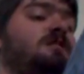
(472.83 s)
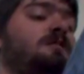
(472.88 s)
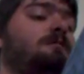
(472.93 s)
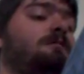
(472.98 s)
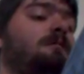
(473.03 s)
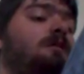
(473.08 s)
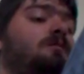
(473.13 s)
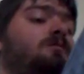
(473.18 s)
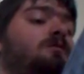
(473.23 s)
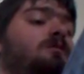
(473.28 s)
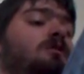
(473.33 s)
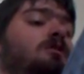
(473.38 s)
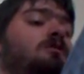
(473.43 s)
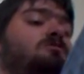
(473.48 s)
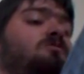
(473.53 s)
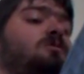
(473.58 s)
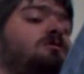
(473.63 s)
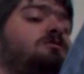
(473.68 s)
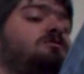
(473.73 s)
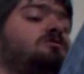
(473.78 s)
Her mom would
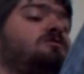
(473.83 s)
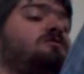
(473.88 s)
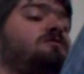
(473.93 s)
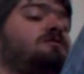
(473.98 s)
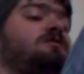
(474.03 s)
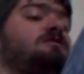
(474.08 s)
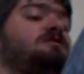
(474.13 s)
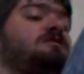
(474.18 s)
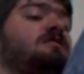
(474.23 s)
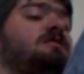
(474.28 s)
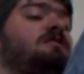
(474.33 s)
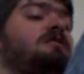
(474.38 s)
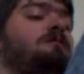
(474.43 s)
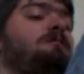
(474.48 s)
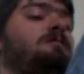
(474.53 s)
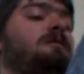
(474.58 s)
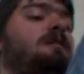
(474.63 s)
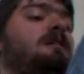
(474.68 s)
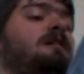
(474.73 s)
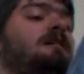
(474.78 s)
also want to the friends she had
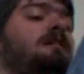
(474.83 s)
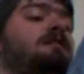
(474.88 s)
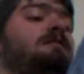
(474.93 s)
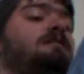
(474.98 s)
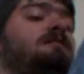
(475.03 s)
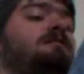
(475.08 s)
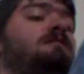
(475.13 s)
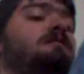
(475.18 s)
left behind.